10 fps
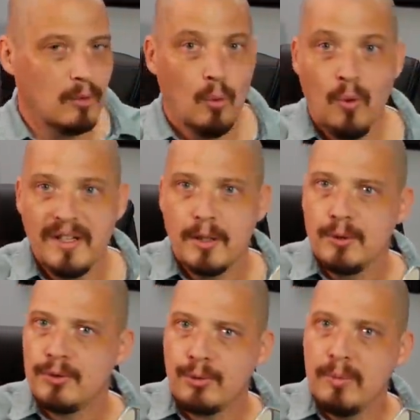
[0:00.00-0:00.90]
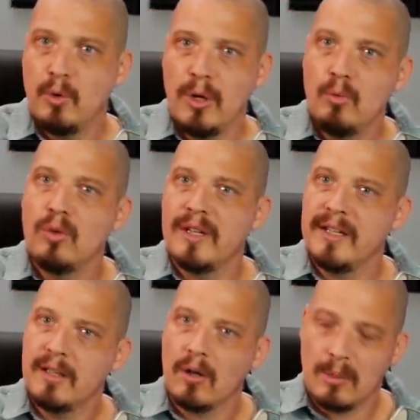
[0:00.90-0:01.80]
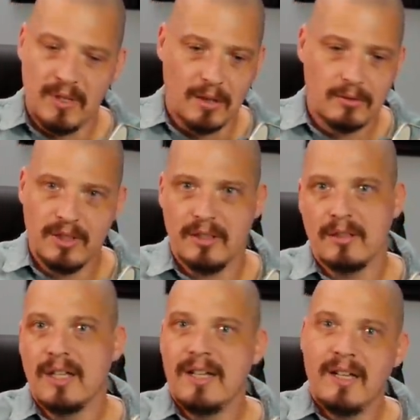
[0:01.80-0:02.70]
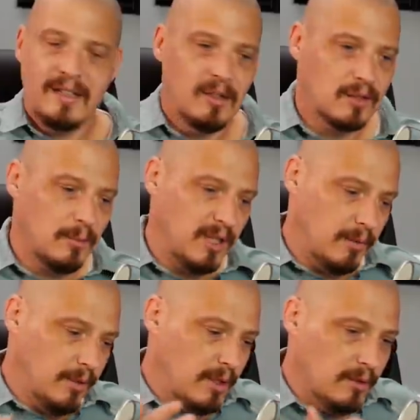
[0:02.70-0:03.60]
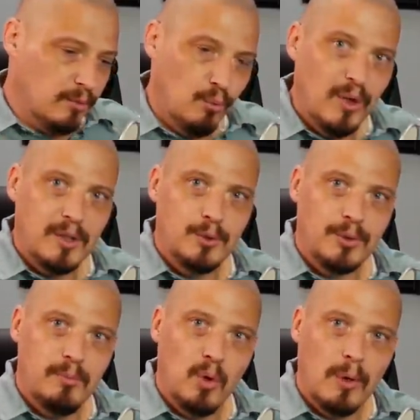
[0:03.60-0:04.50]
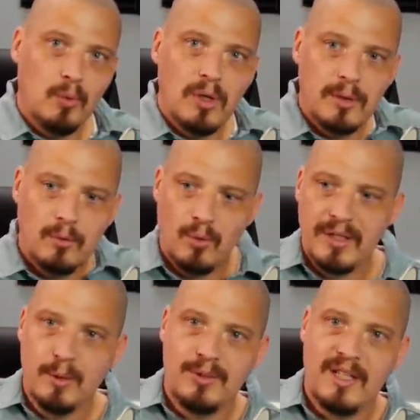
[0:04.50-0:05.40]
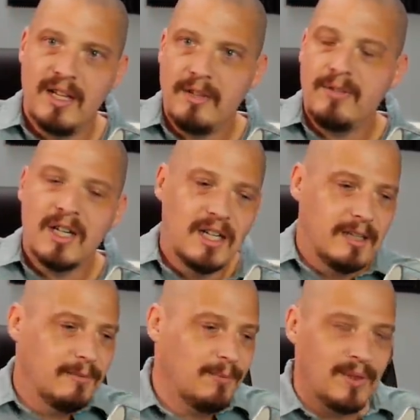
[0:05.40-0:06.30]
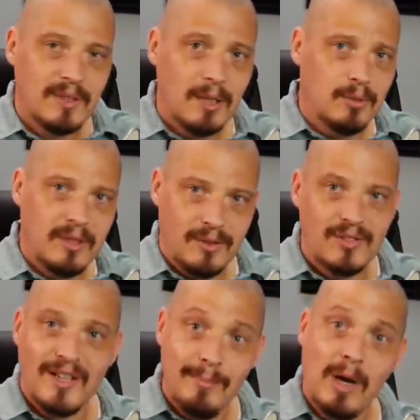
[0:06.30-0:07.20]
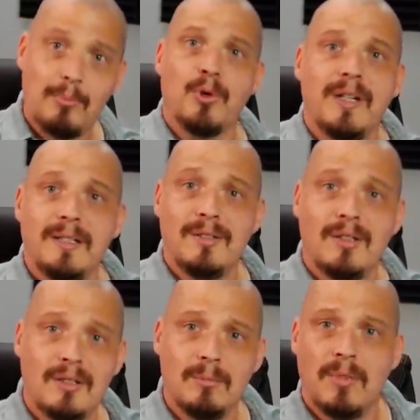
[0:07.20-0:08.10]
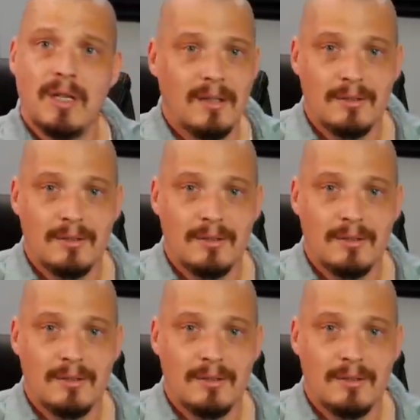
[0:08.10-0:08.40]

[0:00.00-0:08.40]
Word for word: Windows 3.1, he talked about, you know, he talks about Windows 3.1, Windows 95, not really the same operating system.